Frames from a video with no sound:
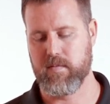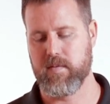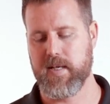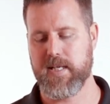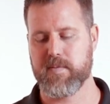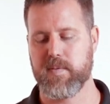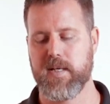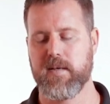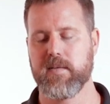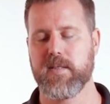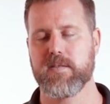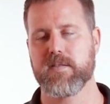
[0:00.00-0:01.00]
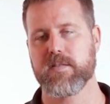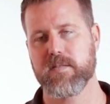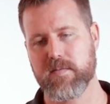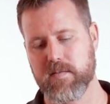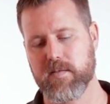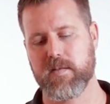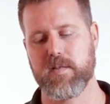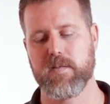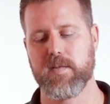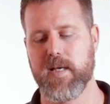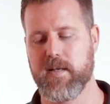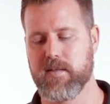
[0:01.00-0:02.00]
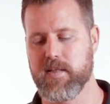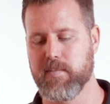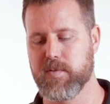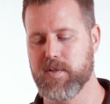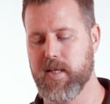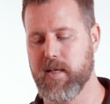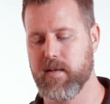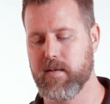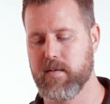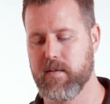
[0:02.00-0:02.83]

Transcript: Last but not least, go ahead and double check,